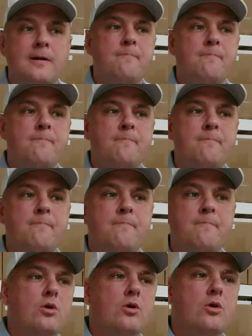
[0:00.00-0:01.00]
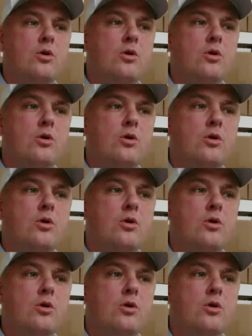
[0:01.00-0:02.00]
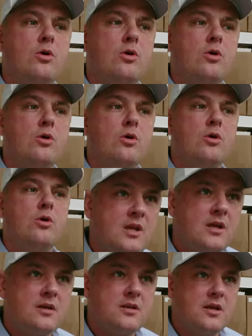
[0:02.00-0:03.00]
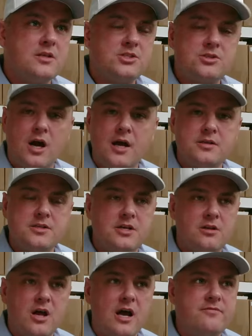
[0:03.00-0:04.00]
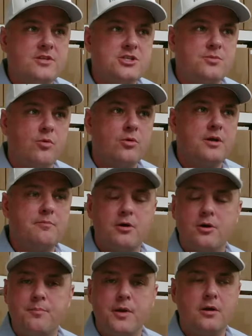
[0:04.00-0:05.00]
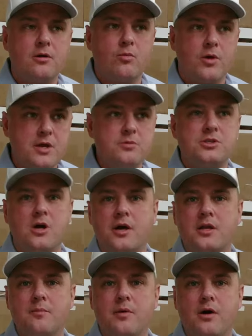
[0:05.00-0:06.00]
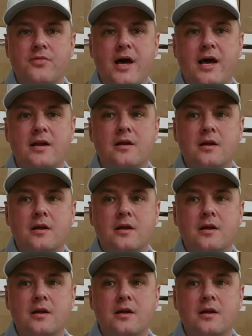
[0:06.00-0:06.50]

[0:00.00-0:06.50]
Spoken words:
And you will notice that, and Scott did a live this morning, Bearded Picker, where he was talking about that.